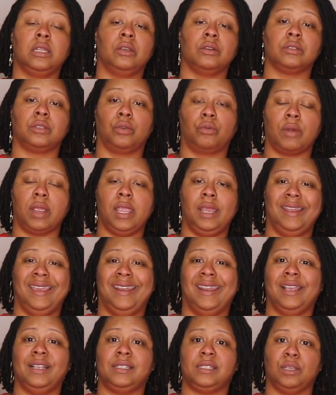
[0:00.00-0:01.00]
looks great
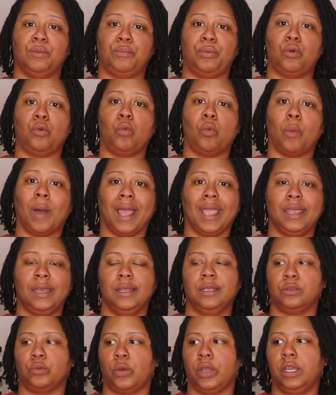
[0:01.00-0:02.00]
in a simple white
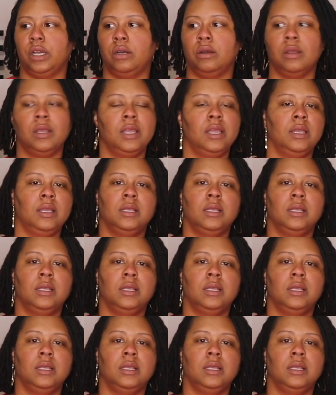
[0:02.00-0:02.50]
as well.